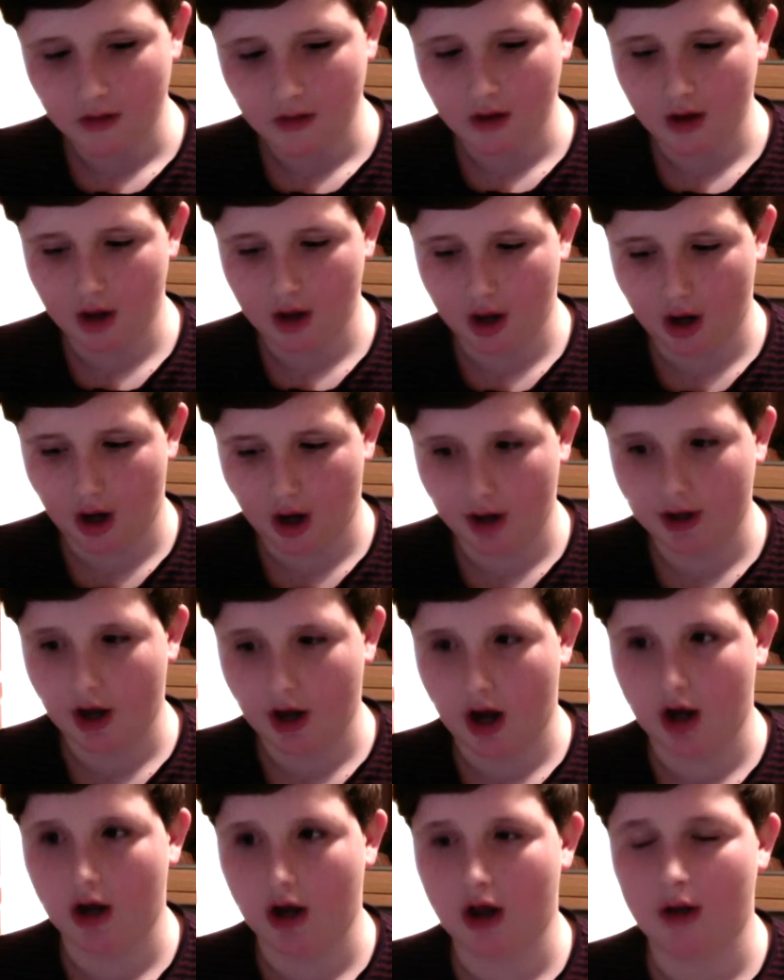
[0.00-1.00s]
I
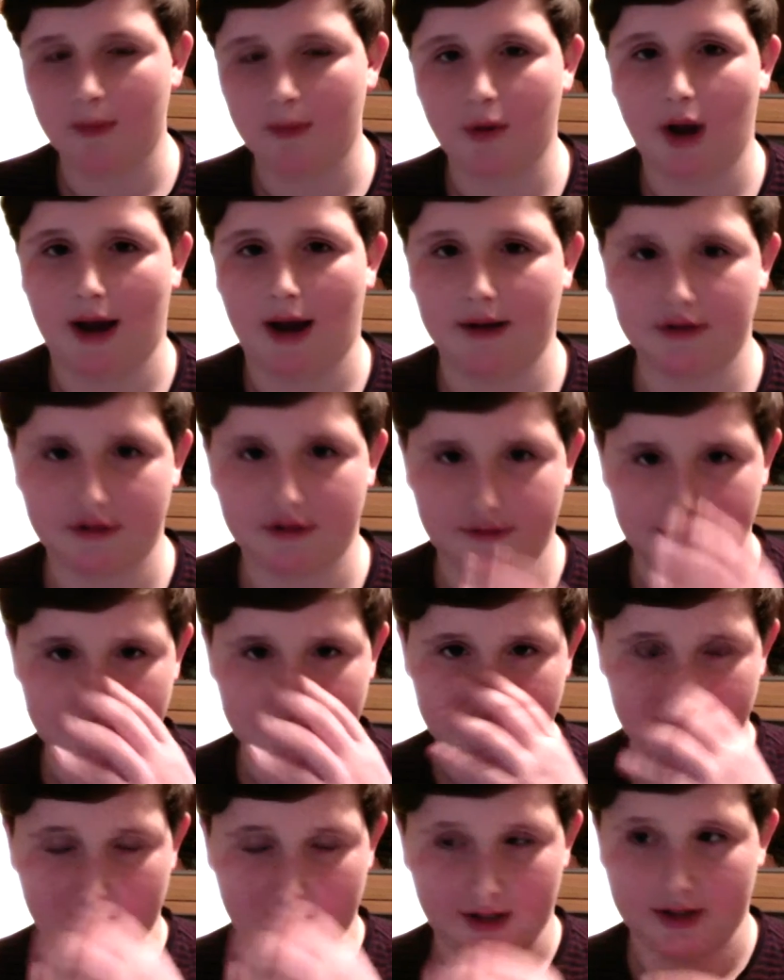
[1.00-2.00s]
got a lot more out of it
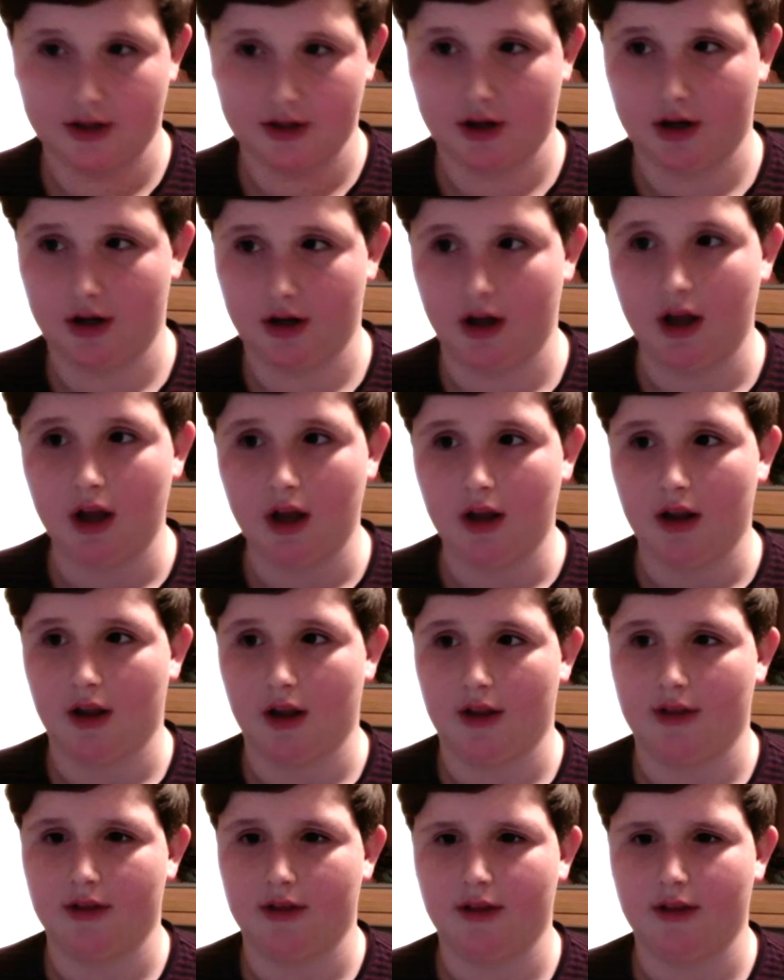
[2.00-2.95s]
than I got like,